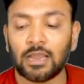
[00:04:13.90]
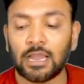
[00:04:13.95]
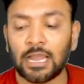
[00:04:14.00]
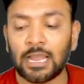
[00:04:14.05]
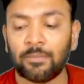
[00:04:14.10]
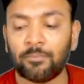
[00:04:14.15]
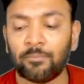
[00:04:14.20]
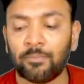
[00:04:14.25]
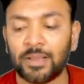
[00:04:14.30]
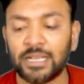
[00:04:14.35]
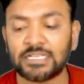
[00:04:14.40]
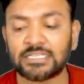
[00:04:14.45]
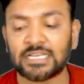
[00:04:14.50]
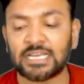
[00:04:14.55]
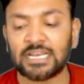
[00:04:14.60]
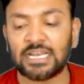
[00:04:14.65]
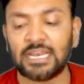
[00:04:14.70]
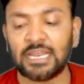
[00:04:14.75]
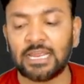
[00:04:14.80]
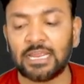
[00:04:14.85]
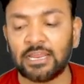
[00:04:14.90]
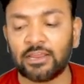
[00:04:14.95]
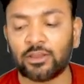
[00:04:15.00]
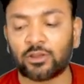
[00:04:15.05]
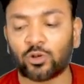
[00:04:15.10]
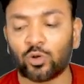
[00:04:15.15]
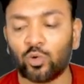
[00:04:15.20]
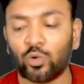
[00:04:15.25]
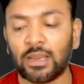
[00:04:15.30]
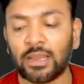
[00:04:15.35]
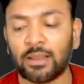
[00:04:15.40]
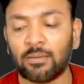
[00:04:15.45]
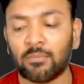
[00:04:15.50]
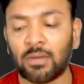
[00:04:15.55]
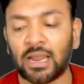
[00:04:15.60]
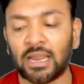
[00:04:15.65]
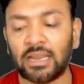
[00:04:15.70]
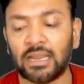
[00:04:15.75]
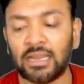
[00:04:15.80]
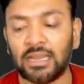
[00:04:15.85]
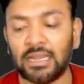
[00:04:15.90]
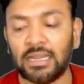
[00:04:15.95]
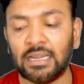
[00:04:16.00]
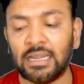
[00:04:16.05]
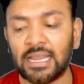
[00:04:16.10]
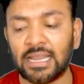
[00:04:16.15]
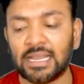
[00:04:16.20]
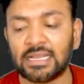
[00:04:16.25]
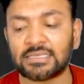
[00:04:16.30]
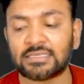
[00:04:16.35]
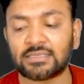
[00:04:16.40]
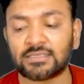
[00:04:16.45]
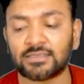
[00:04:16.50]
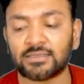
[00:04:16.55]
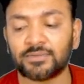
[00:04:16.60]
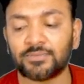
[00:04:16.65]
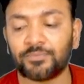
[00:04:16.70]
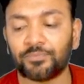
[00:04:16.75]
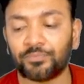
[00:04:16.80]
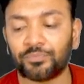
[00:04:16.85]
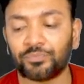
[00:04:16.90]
I am basically including my IND AS